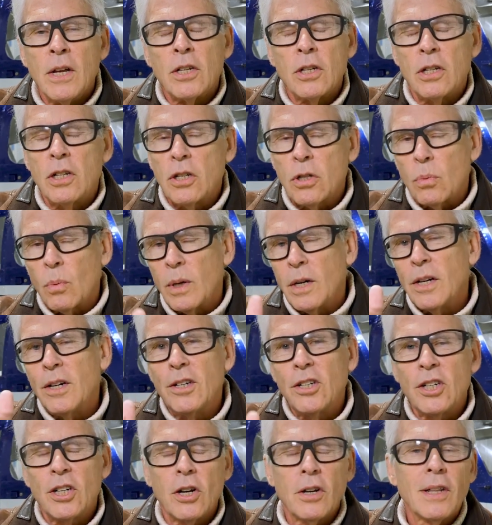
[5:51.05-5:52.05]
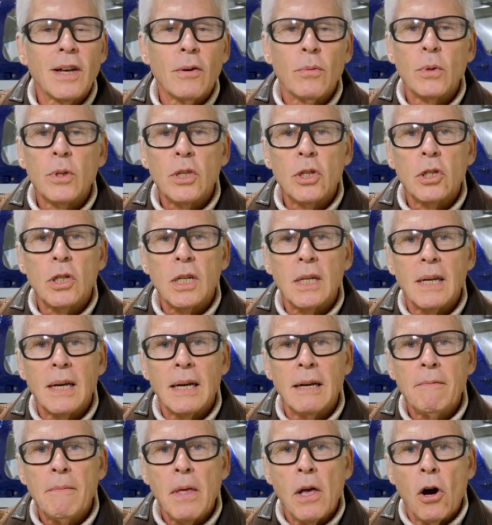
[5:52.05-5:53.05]
So just wanted to share that with you
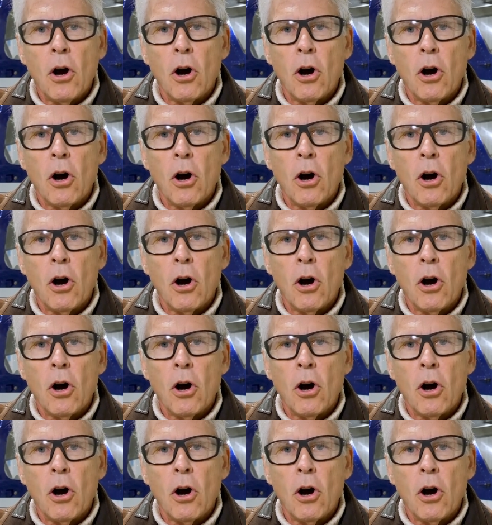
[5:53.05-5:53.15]
today.